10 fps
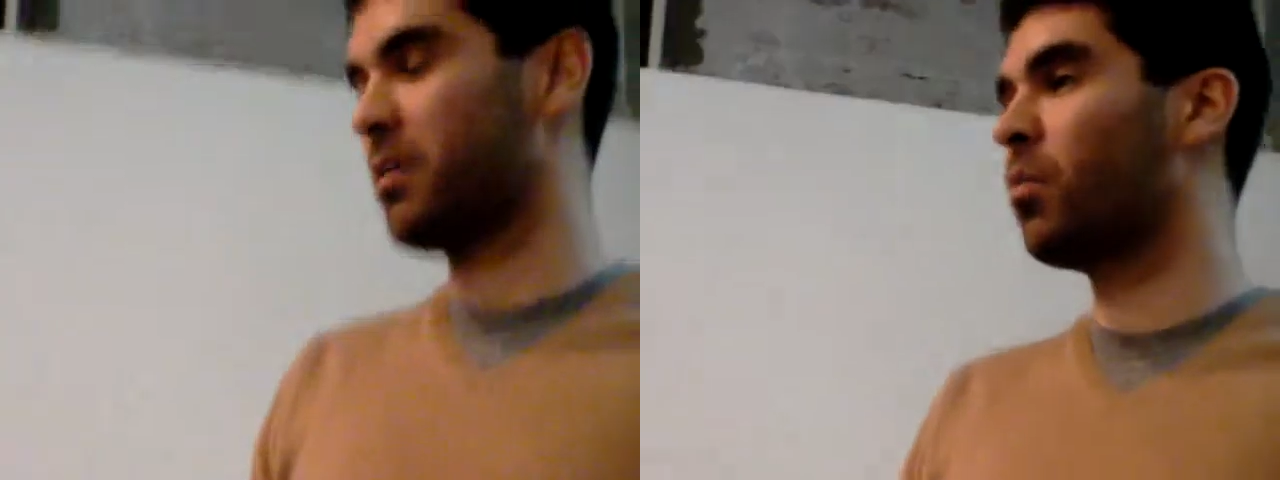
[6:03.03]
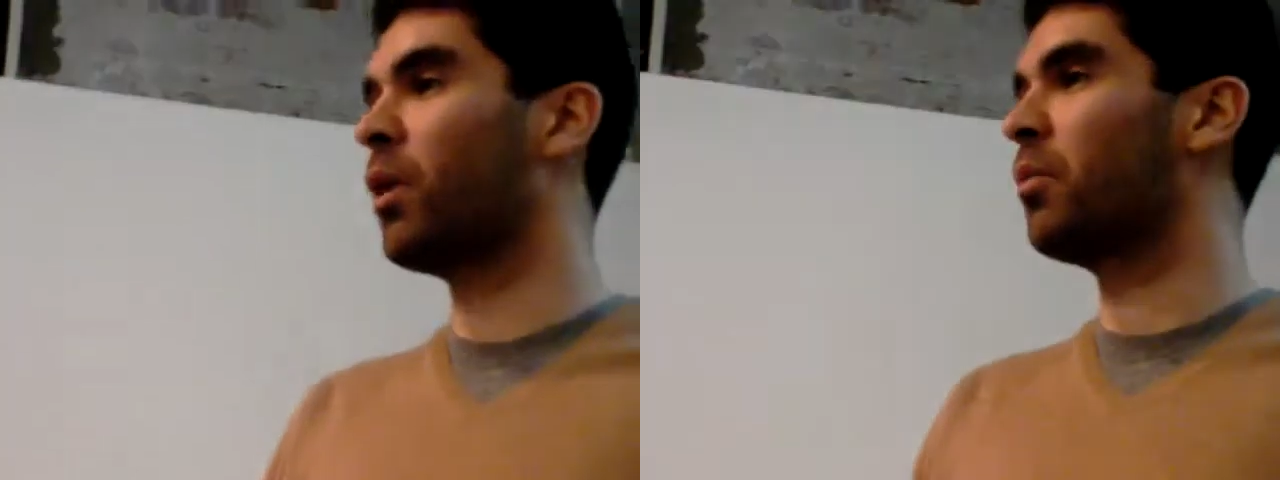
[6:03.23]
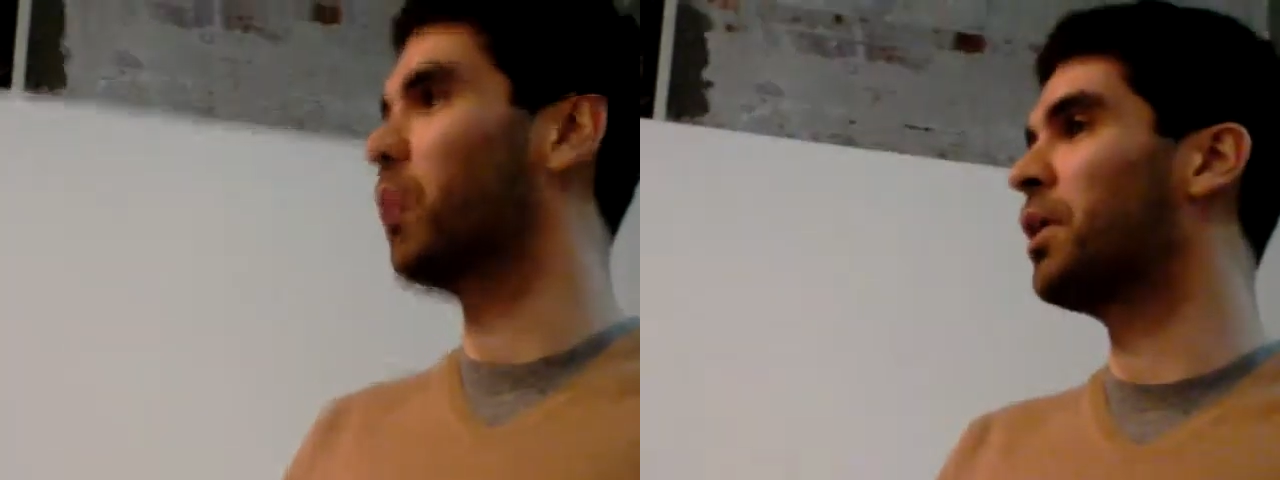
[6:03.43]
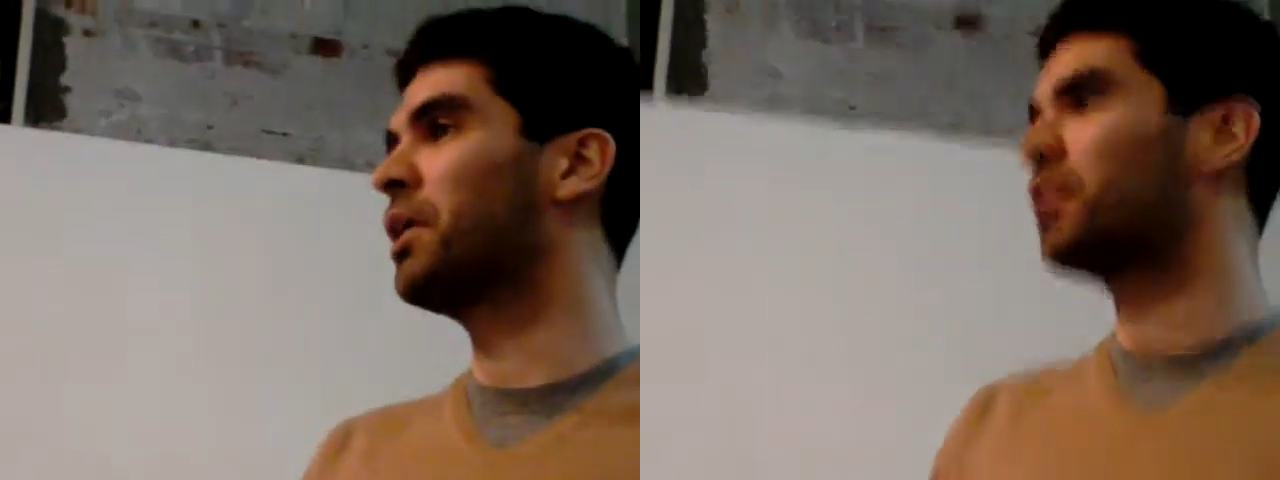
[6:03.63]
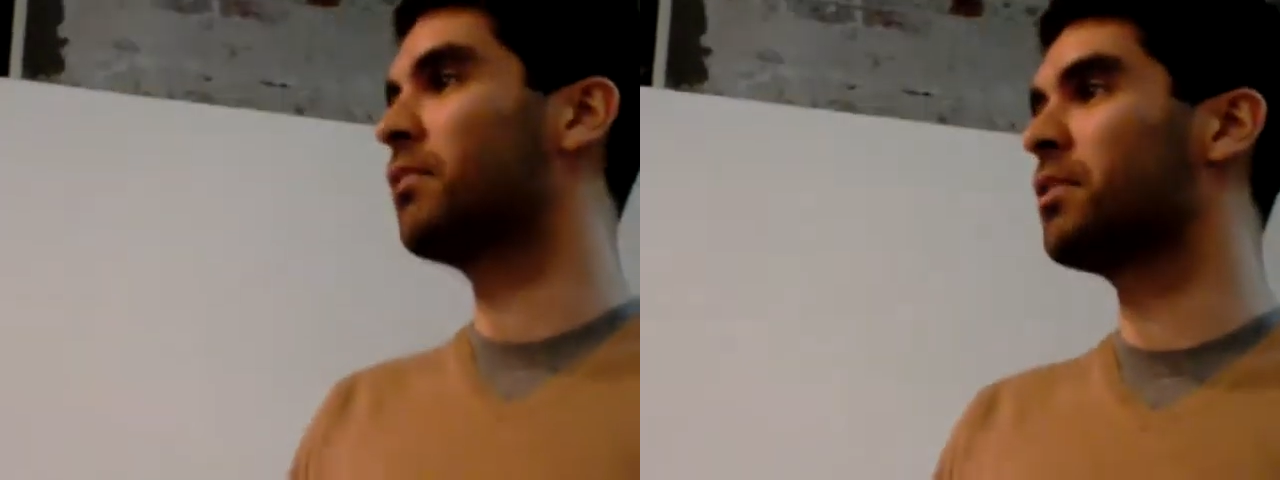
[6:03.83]
one-on-one
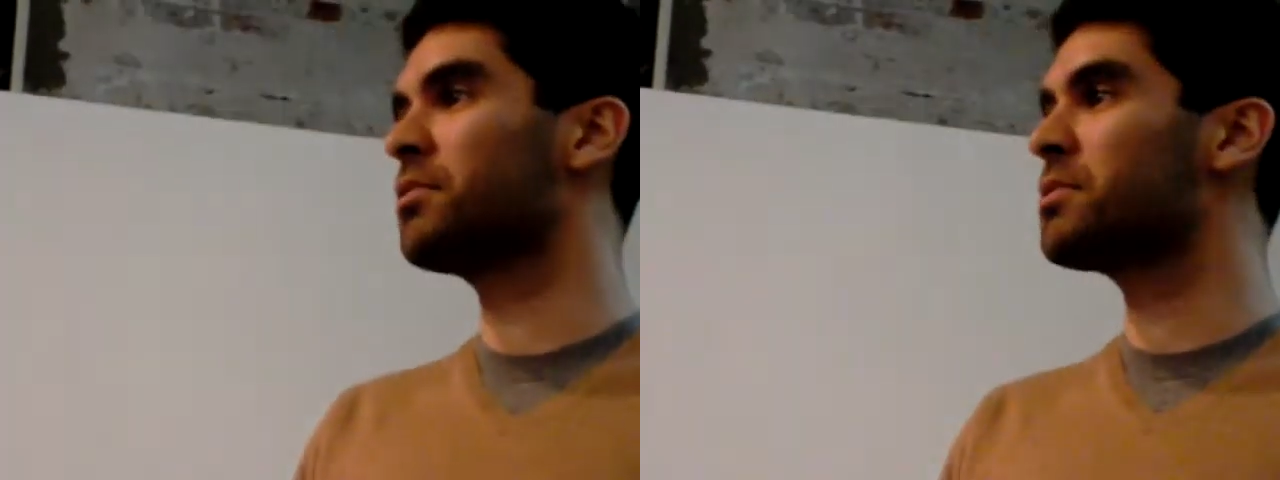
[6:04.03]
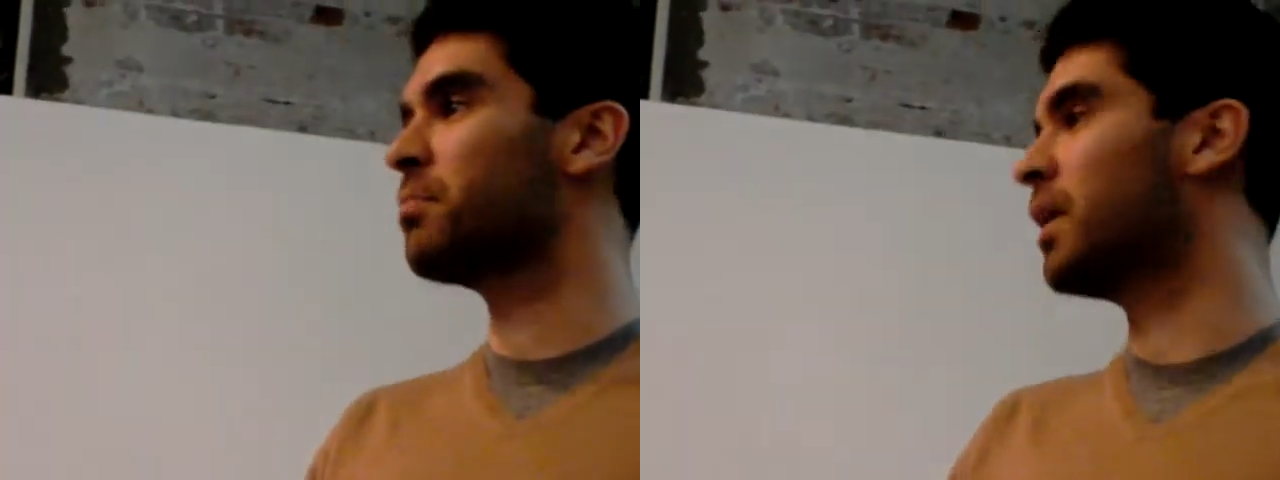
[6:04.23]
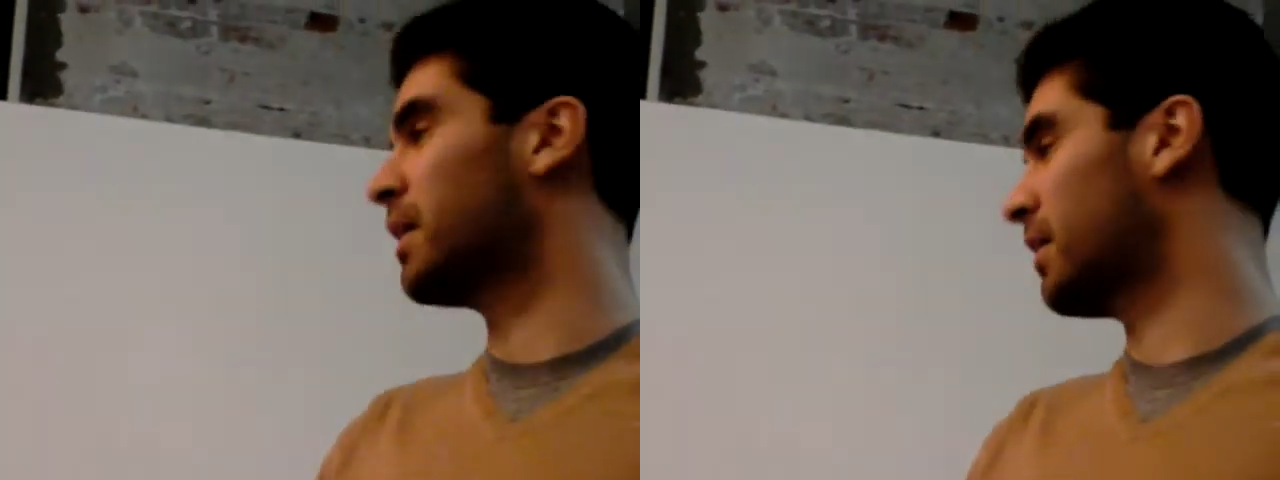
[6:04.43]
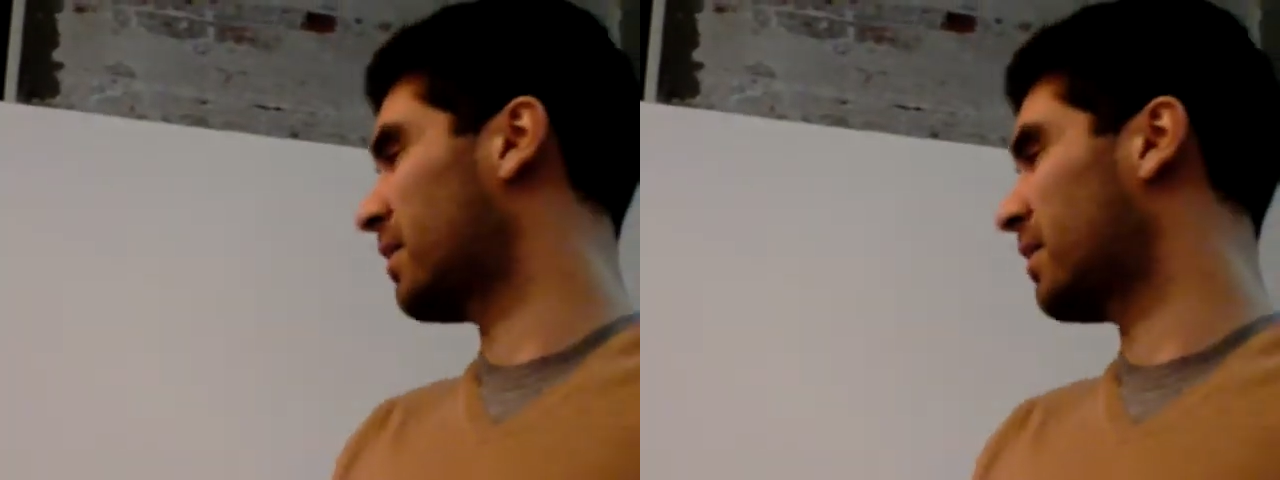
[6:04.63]
interviews, but